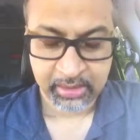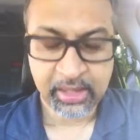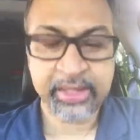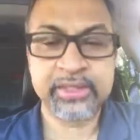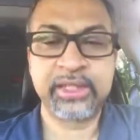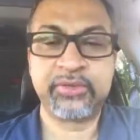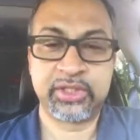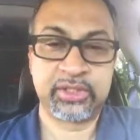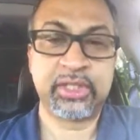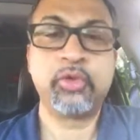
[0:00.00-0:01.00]
currency,
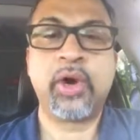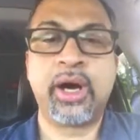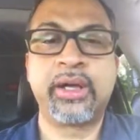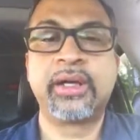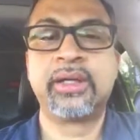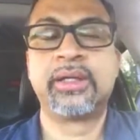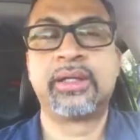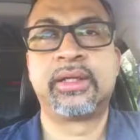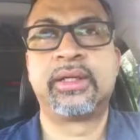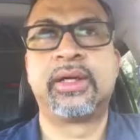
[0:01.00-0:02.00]
which is the yuan,
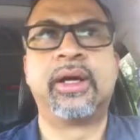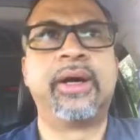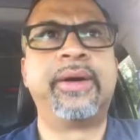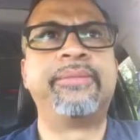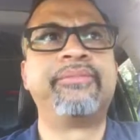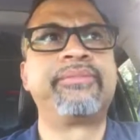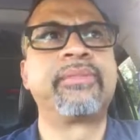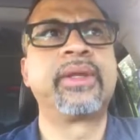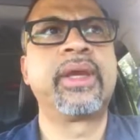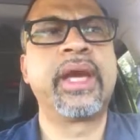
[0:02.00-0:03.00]

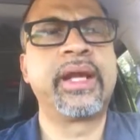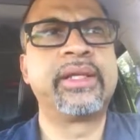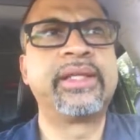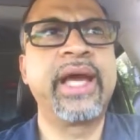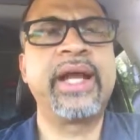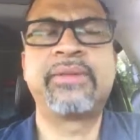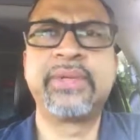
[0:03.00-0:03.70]
and that